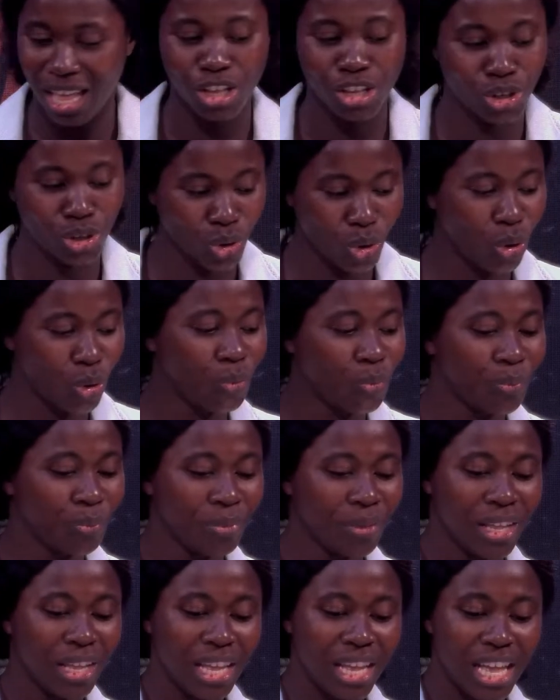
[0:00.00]

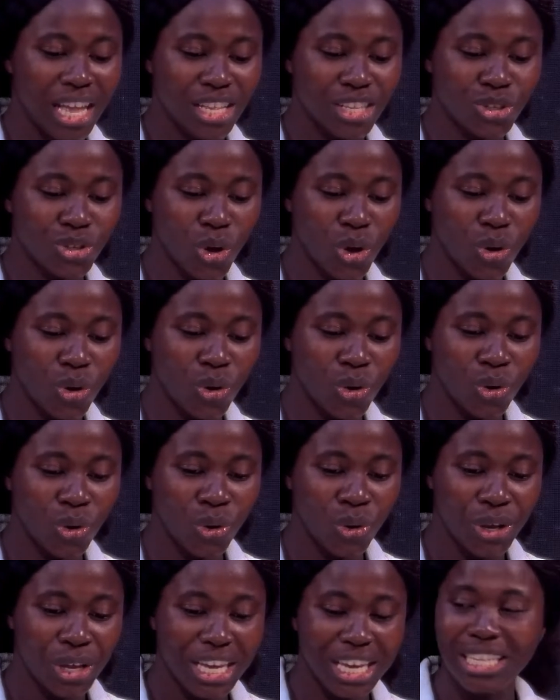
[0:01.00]

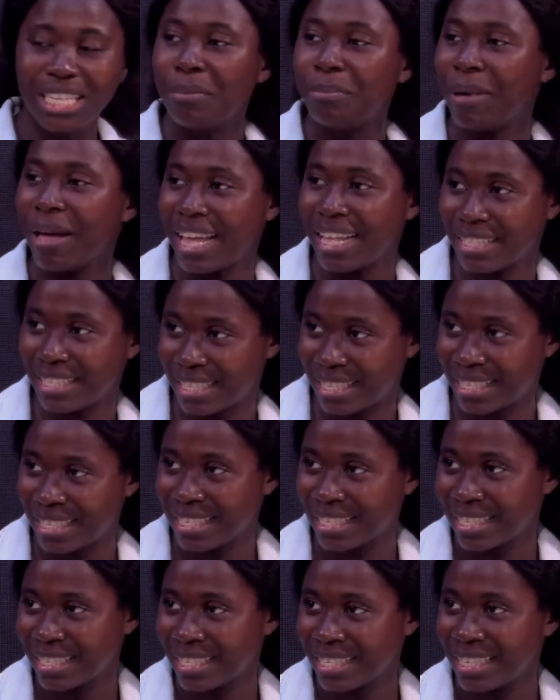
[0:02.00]
So it
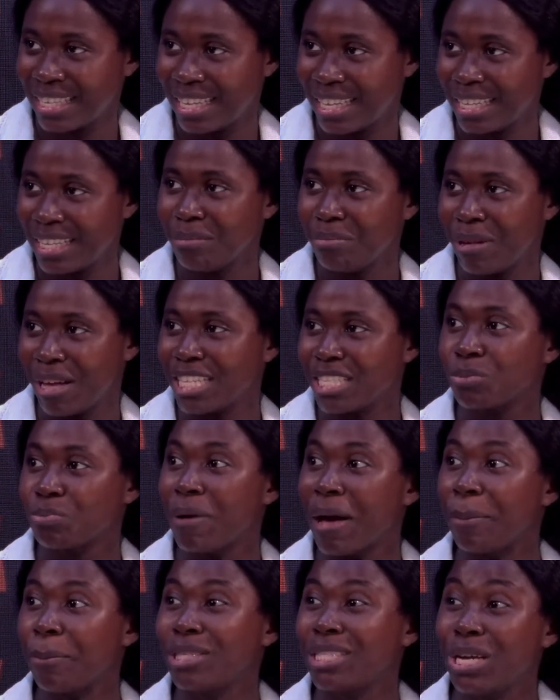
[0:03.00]
depends. Right. It depends.
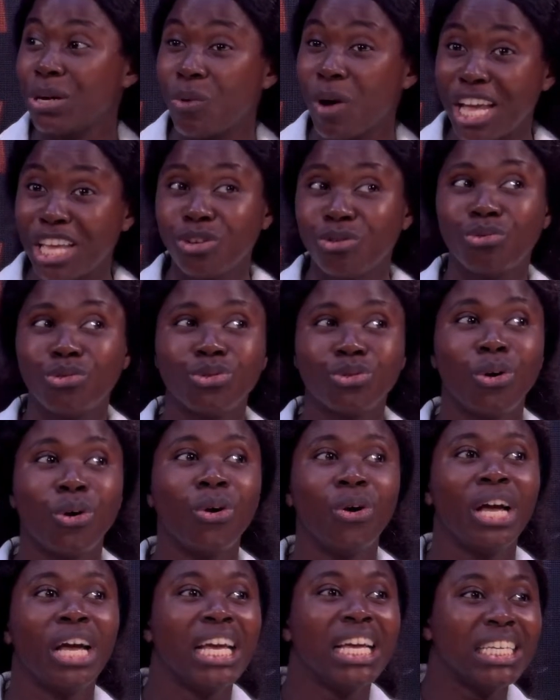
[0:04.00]
But the way you will
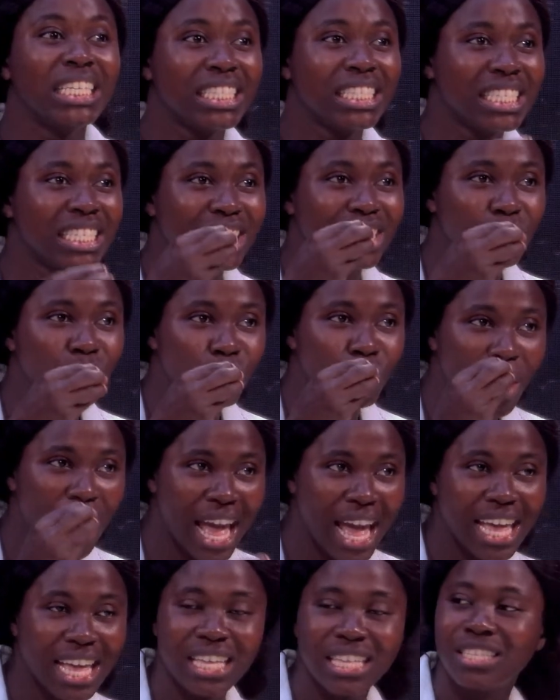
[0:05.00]
know this is
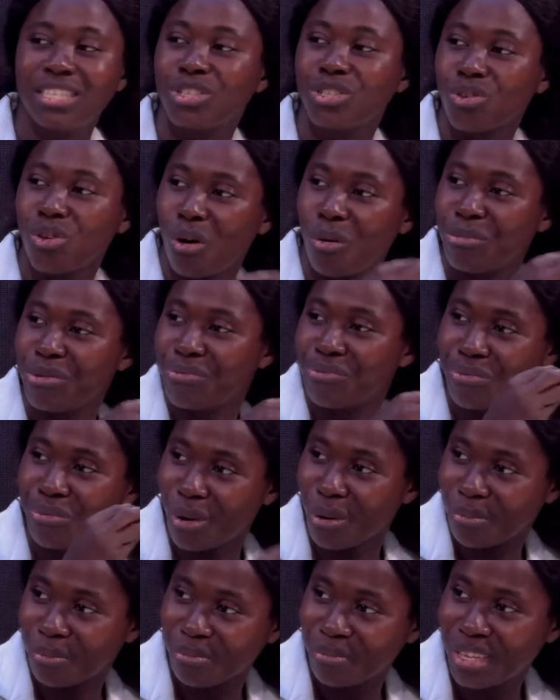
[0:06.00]
where it is coming
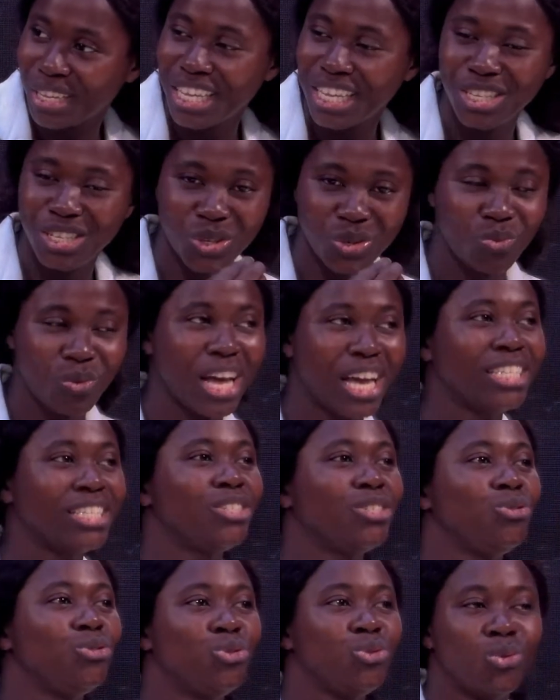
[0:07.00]
from is when
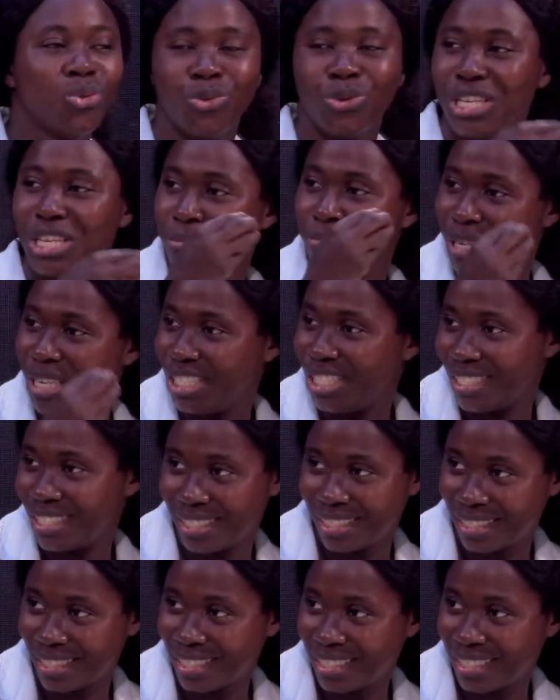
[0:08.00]
you do imaging.